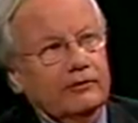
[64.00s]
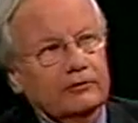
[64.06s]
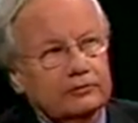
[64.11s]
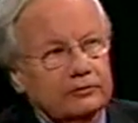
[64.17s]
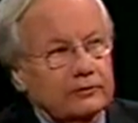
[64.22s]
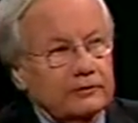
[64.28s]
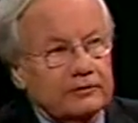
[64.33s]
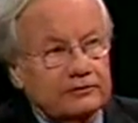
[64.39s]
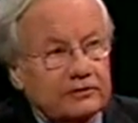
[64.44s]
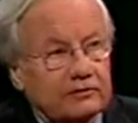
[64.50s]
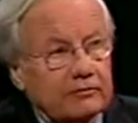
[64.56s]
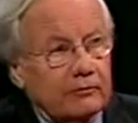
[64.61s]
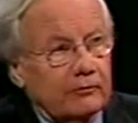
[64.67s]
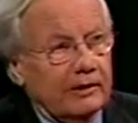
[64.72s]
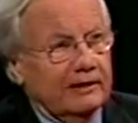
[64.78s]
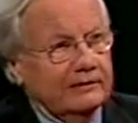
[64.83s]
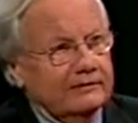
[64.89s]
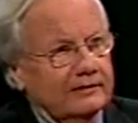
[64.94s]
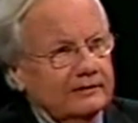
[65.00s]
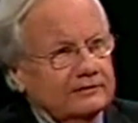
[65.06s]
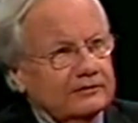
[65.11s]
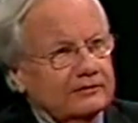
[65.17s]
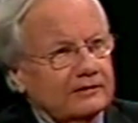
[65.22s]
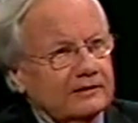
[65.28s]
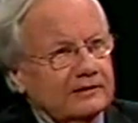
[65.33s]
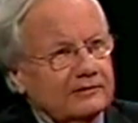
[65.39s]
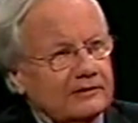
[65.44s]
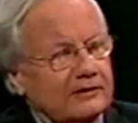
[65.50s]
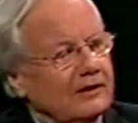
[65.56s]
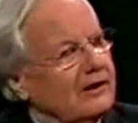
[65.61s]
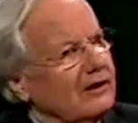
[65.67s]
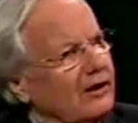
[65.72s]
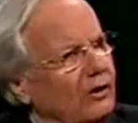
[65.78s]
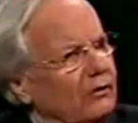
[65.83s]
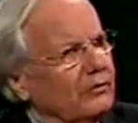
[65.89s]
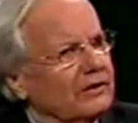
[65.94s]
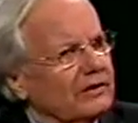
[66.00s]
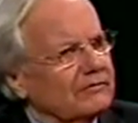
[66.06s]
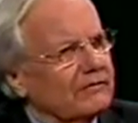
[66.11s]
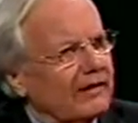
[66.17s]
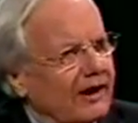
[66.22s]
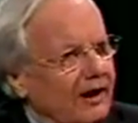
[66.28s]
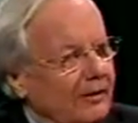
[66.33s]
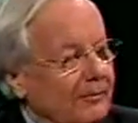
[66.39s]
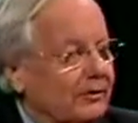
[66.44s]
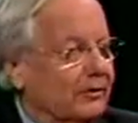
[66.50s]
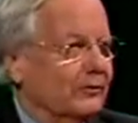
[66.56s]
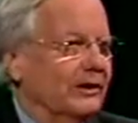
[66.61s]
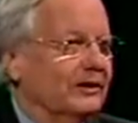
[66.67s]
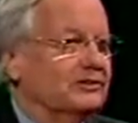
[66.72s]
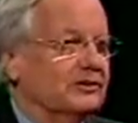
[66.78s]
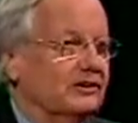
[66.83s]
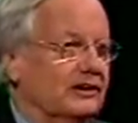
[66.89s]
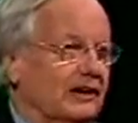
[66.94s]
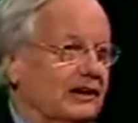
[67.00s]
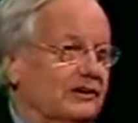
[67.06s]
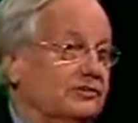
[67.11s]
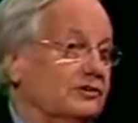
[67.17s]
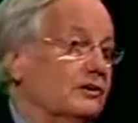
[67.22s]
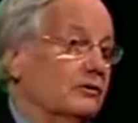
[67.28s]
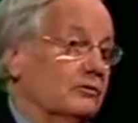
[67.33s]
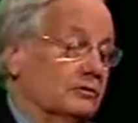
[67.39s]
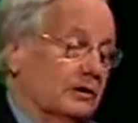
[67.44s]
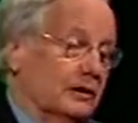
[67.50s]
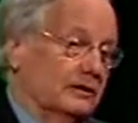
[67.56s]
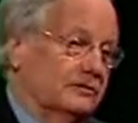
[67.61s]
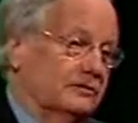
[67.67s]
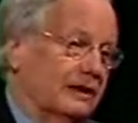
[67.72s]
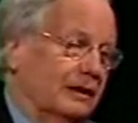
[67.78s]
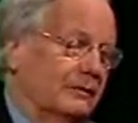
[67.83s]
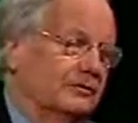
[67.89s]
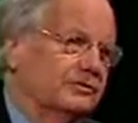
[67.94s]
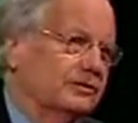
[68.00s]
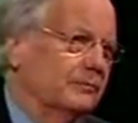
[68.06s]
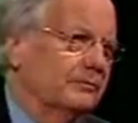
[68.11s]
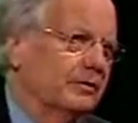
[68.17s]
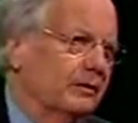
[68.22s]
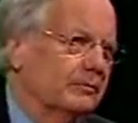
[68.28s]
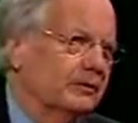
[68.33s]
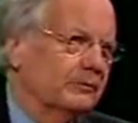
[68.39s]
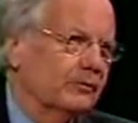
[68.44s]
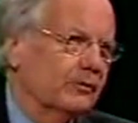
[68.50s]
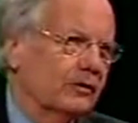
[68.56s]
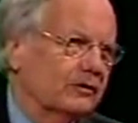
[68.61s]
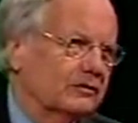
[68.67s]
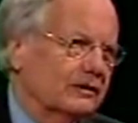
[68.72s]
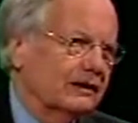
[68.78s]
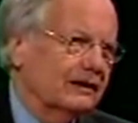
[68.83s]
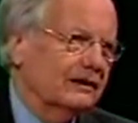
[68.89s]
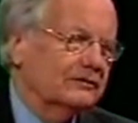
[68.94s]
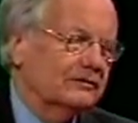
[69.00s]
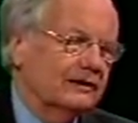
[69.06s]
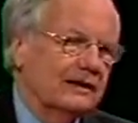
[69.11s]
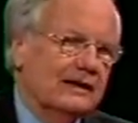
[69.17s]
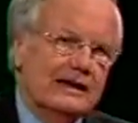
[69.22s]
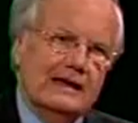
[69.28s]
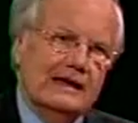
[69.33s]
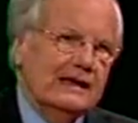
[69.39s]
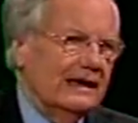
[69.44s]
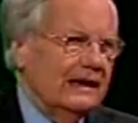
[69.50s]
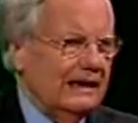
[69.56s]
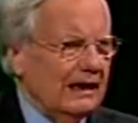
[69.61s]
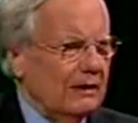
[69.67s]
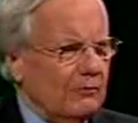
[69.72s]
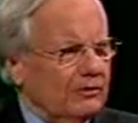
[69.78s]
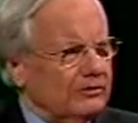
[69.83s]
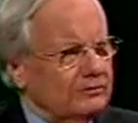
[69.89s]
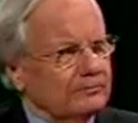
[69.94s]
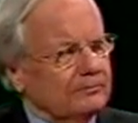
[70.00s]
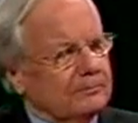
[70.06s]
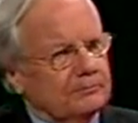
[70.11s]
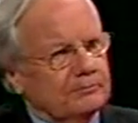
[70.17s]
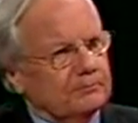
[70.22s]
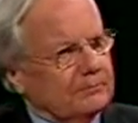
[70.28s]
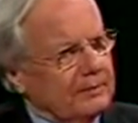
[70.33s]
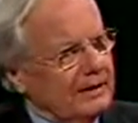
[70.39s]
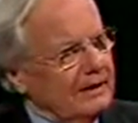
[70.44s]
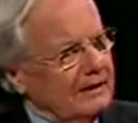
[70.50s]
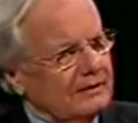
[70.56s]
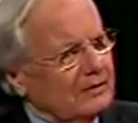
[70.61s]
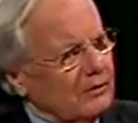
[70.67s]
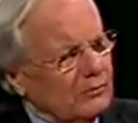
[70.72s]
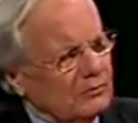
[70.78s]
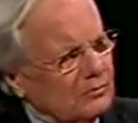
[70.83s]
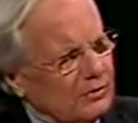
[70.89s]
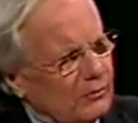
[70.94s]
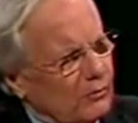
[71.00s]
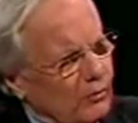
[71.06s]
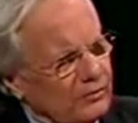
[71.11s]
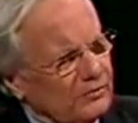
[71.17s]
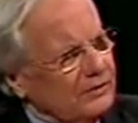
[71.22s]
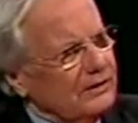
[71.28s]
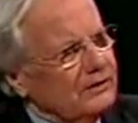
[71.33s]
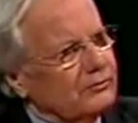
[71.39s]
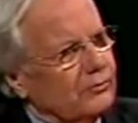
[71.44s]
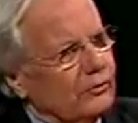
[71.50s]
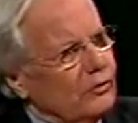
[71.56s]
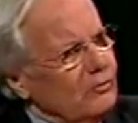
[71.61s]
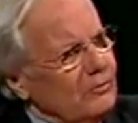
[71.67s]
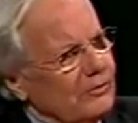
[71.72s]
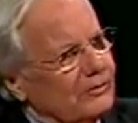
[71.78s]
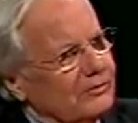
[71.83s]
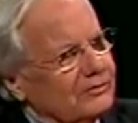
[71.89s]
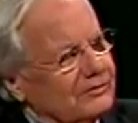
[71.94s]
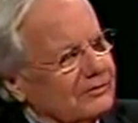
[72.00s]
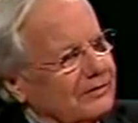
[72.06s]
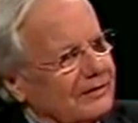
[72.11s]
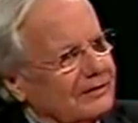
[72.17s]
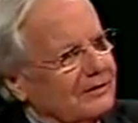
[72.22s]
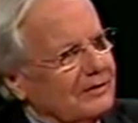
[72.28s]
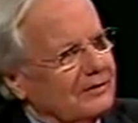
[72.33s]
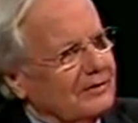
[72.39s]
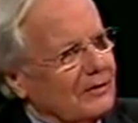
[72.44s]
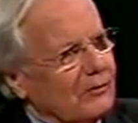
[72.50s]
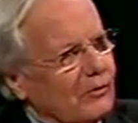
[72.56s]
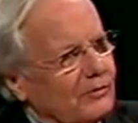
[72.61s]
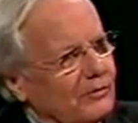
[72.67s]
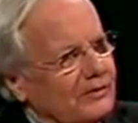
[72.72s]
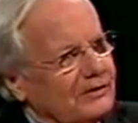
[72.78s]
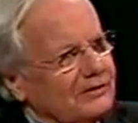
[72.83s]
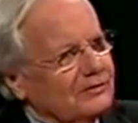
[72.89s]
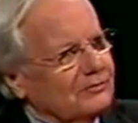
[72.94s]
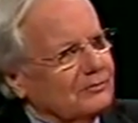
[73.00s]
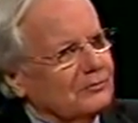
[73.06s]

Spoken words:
first on the civil rights legislation, on the environment, on education, on establishing public broadcasting, and I wasn't paying. There weren't these rumors. There weren't these.